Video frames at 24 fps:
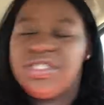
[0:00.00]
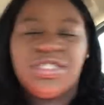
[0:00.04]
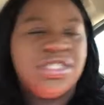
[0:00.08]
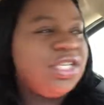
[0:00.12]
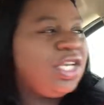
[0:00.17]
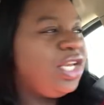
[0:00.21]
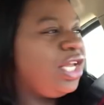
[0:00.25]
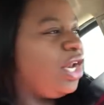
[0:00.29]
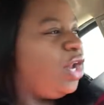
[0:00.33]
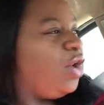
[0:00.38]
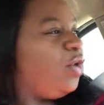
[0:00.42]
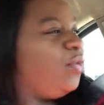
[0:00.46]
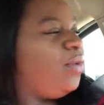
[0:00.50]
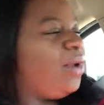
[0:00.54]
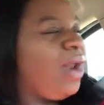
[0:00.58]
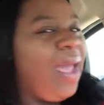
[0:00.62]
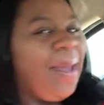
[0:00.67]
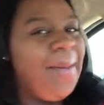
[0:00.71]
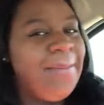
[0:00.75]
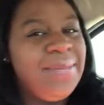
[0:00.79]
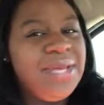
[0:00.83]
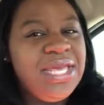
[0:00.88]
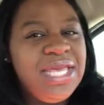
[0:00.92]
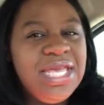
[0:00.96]
you know what I
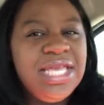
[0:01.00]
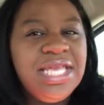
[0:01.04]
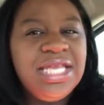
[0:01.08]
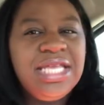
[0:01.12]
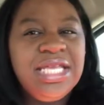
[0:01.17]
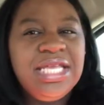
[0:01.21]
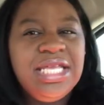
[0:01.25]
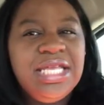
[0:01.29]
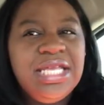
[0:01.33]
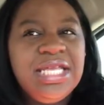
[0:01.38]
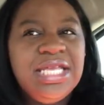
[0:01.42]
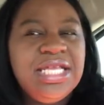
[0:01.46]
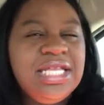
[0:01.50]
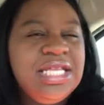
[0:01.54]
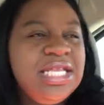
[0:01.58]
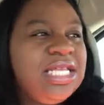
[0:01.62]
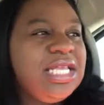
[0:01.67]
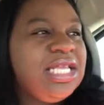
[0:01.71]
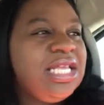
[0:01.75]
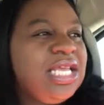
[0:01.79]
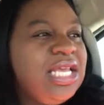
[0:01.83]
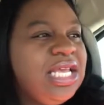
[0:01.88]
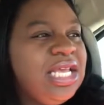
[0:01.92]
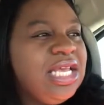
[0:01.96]
mean,
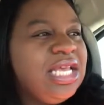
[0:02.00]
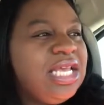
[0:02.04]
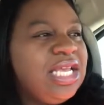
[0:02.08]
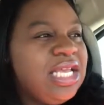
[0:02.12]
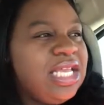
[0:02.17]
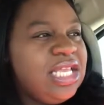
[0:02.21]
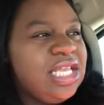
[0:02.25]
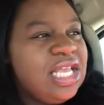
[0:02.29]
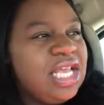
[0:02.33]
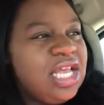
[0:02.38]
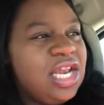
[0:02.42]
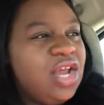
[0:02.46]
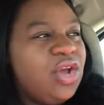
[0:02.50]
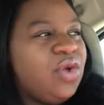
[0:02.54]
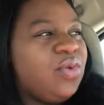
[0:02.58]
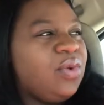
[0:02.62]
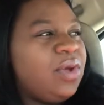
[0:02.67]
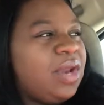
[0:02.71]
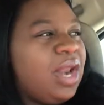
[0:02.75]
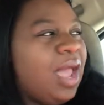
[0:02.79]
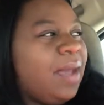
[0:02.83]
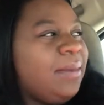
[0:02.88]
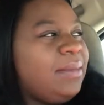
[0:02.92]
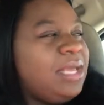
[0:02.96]
you know
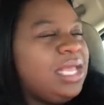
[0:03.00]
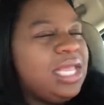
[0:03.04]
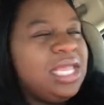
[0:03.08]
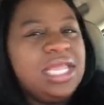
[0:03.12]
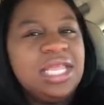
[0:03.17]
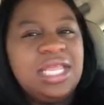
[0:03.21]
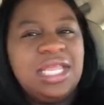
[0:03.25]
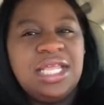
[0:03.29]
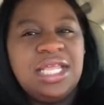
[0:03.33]
what I mean.